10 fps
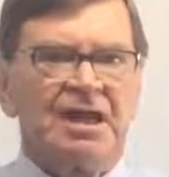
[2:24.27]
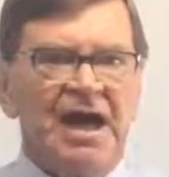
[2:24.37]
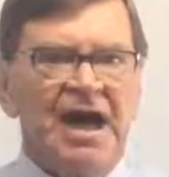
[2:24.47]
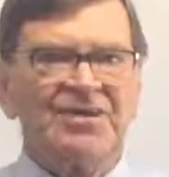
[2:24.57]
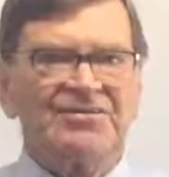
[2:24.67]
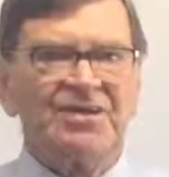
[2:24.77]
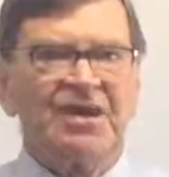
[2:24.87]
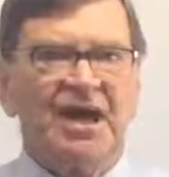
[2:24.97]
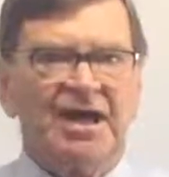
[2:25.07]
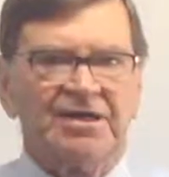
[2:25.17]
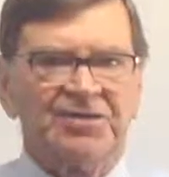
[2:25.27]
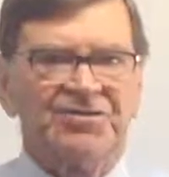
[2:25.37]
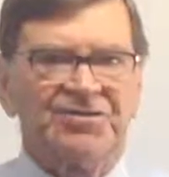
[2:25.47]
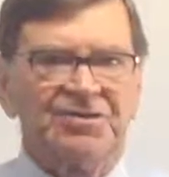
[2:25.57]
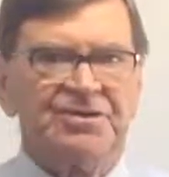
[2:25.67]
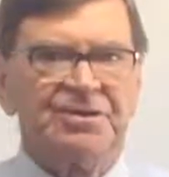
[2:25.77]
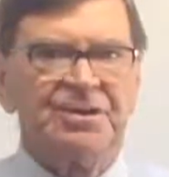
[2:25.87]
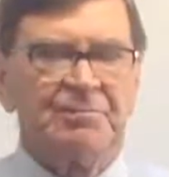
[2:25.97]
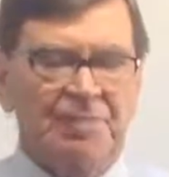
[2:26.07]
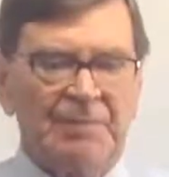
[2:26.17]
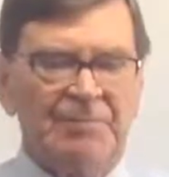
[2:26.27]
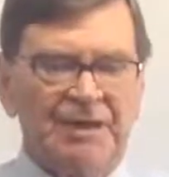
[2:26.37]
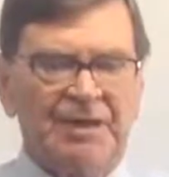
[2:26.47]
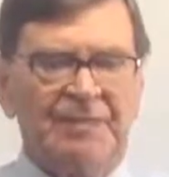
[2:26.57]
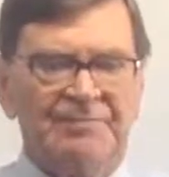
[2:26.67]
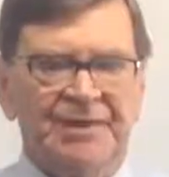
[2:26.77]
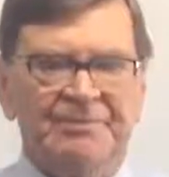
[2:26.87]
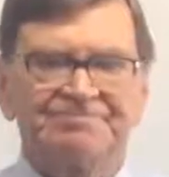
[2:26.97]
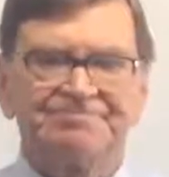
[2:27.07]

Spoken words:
as an unlisted public company.